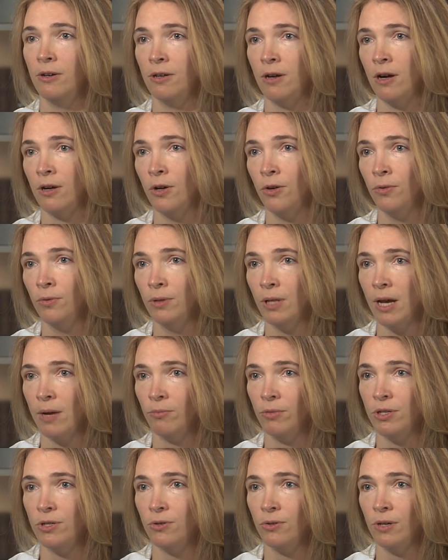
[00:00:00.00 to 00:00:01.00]
in our own
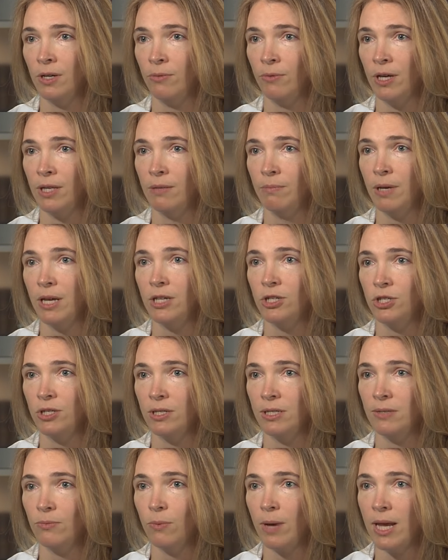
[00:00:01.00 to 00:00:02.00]
laboratory while the
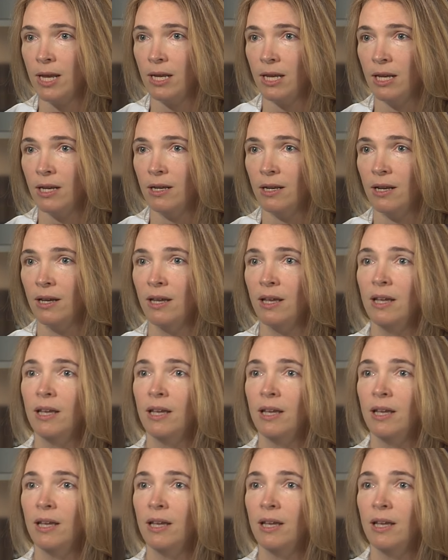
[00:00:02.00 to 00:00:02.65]
patient's waiting.